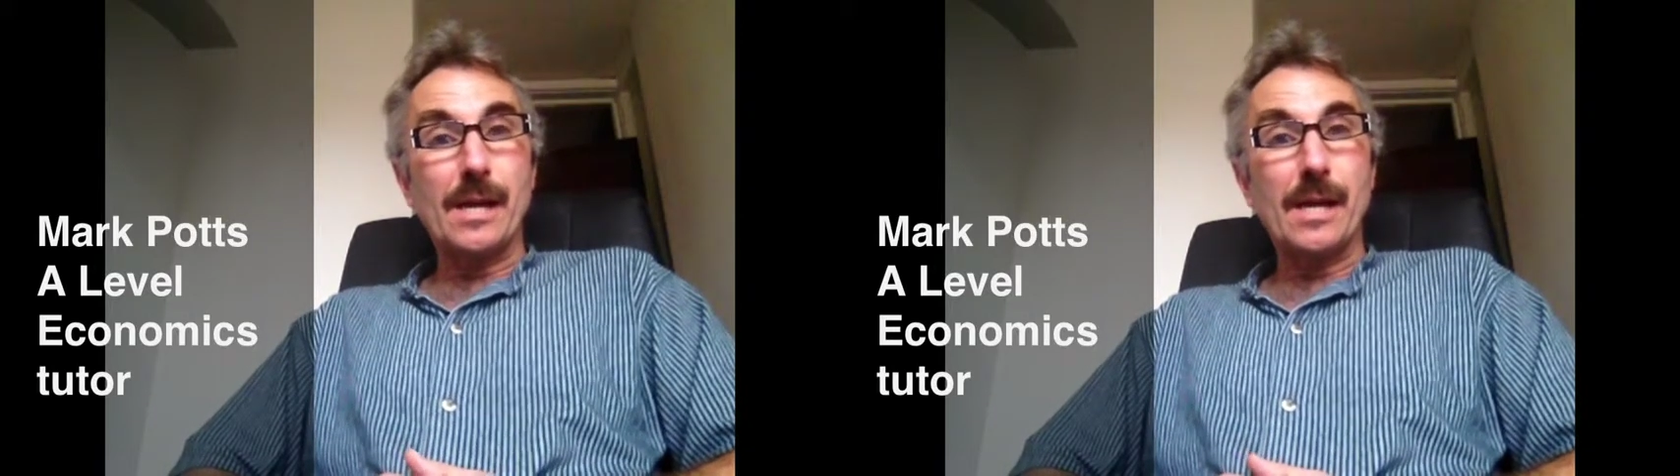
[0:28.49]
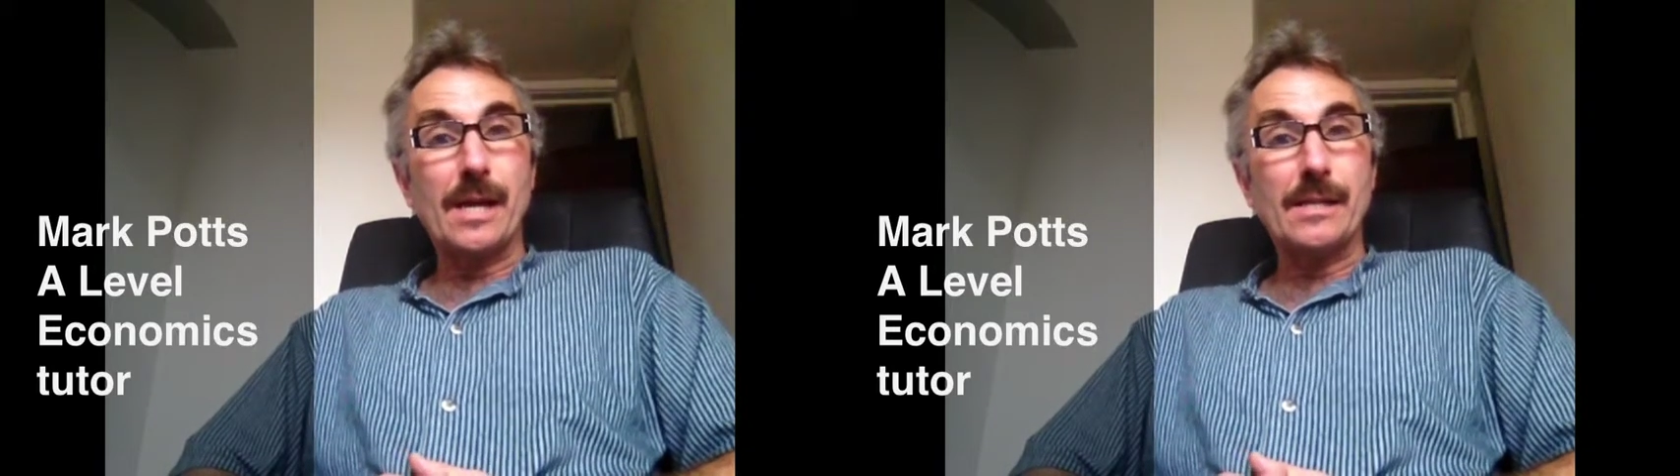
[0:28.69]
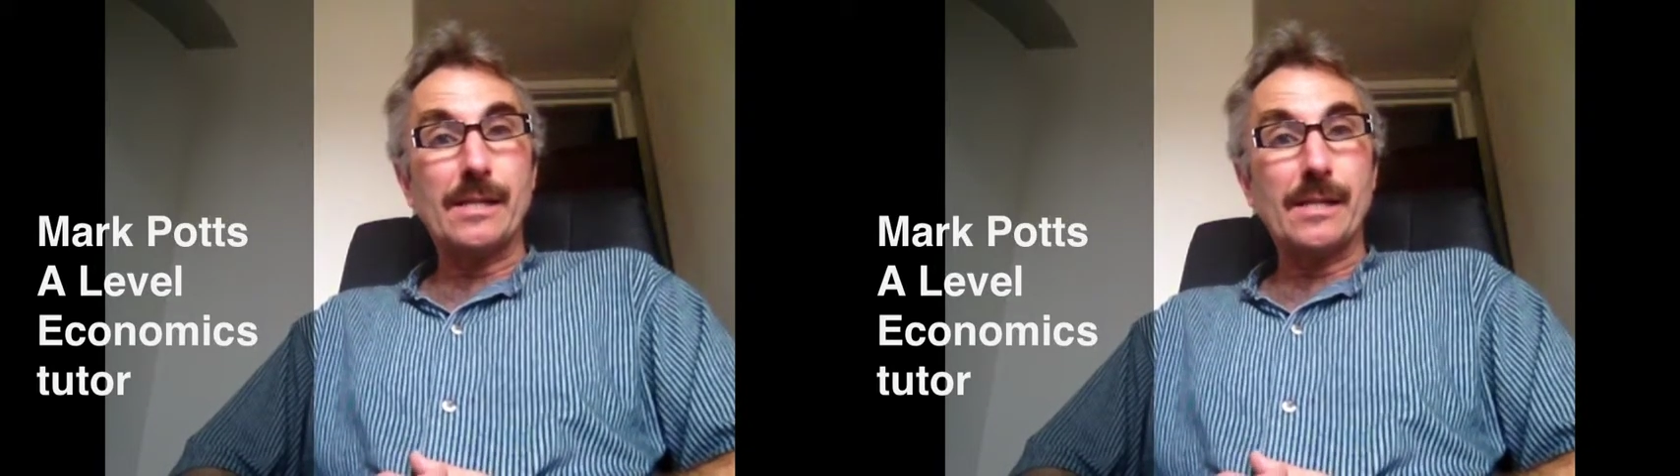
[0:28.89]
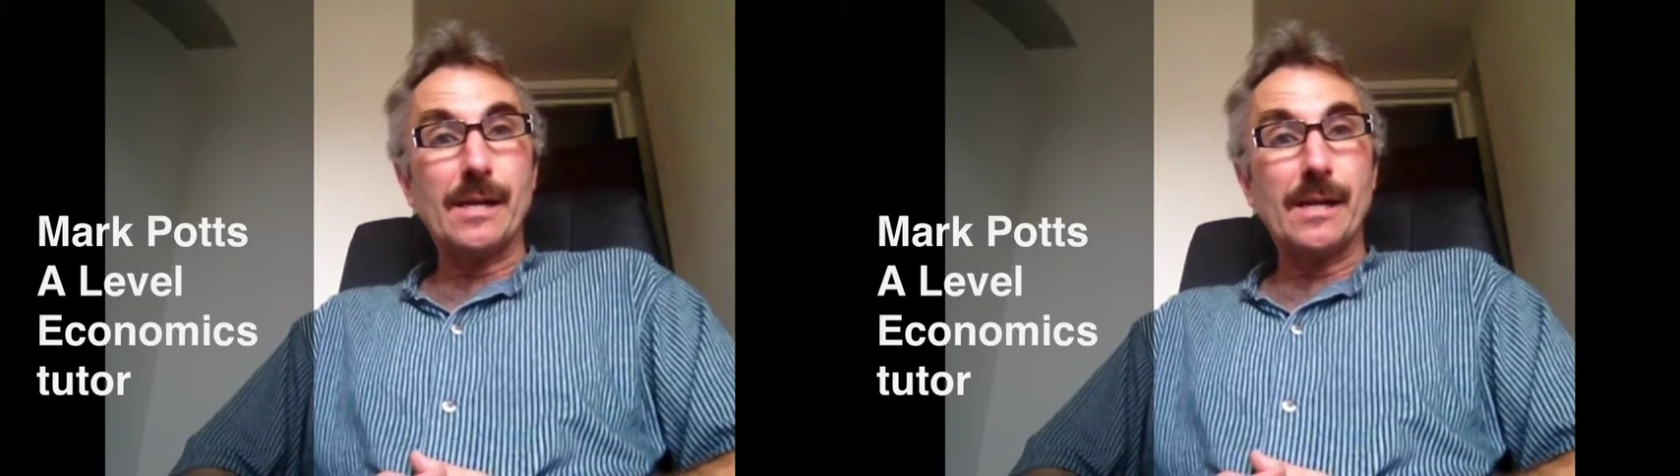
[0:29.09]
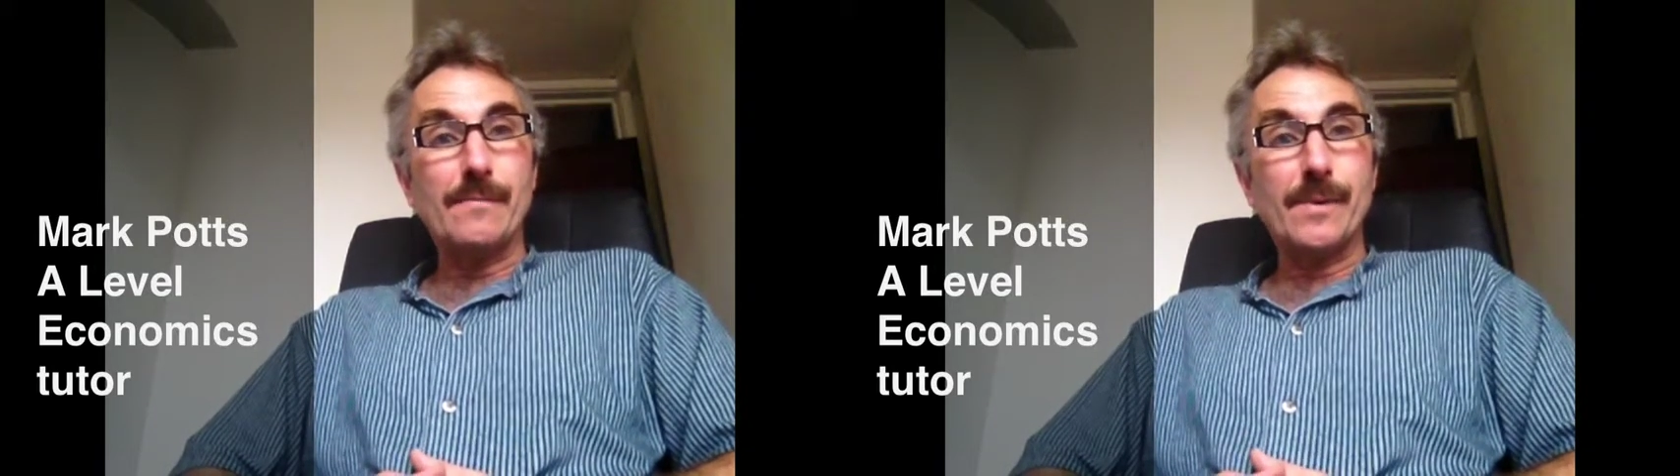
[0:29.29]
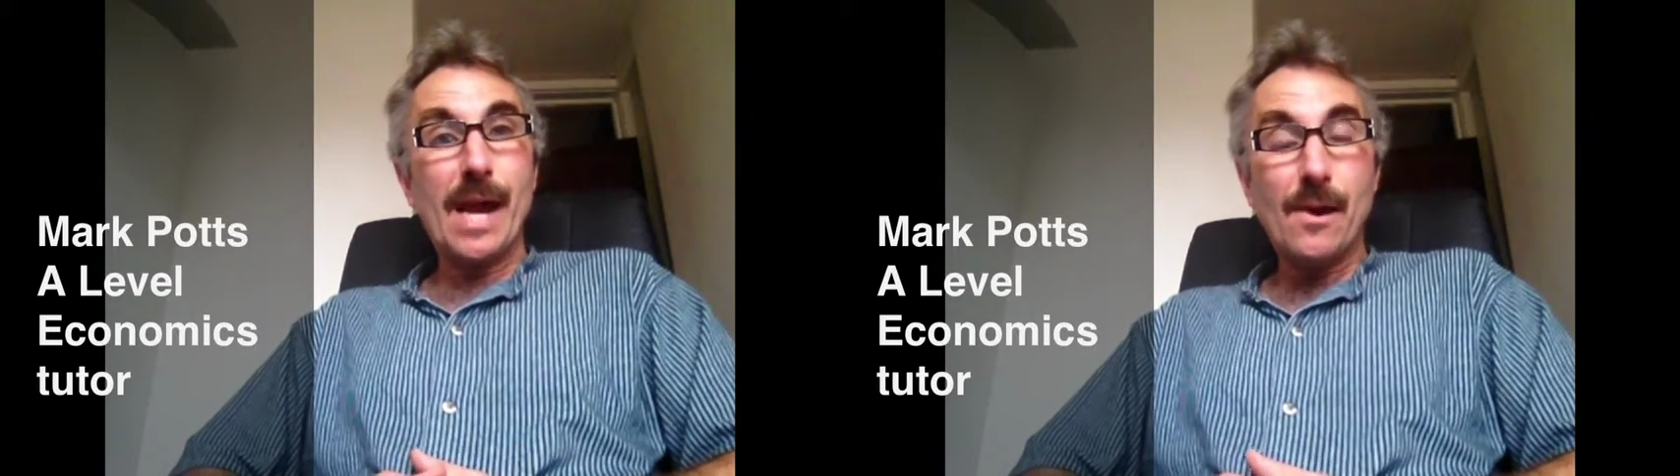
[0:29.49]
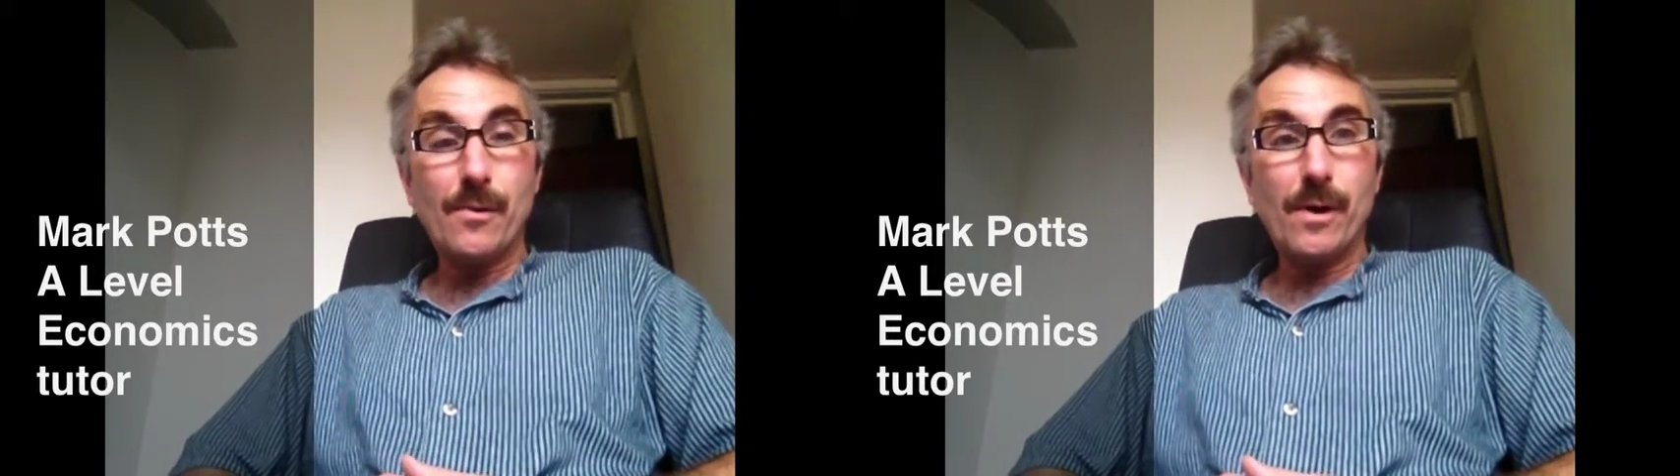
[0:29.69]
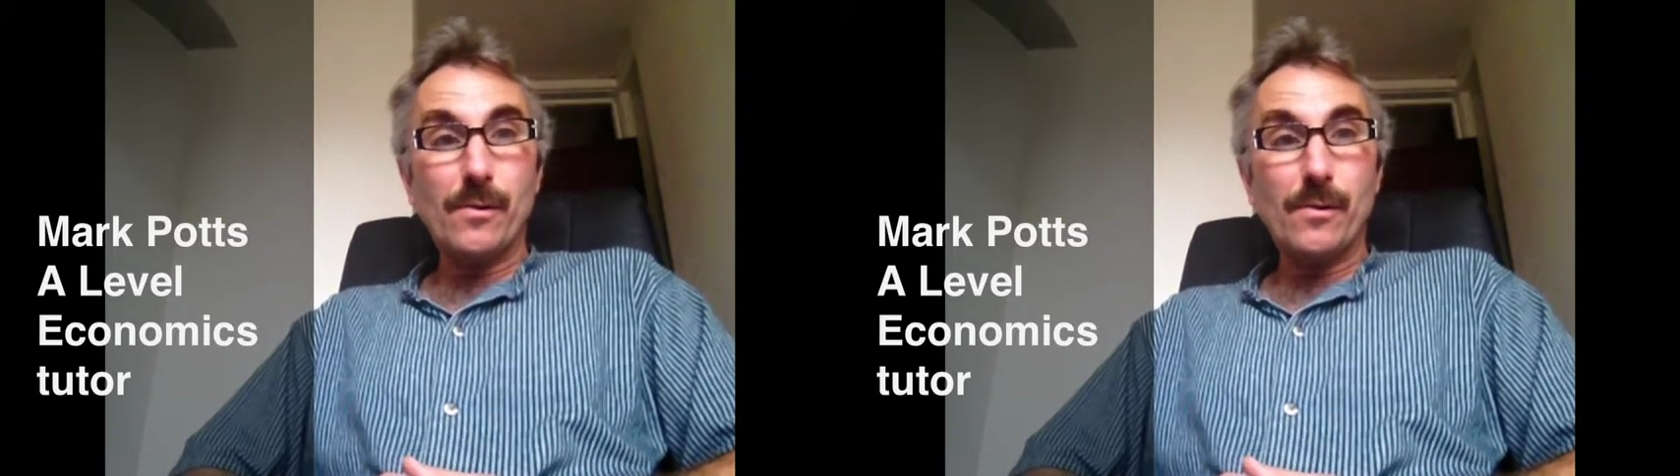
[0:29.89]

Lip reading: And I'm now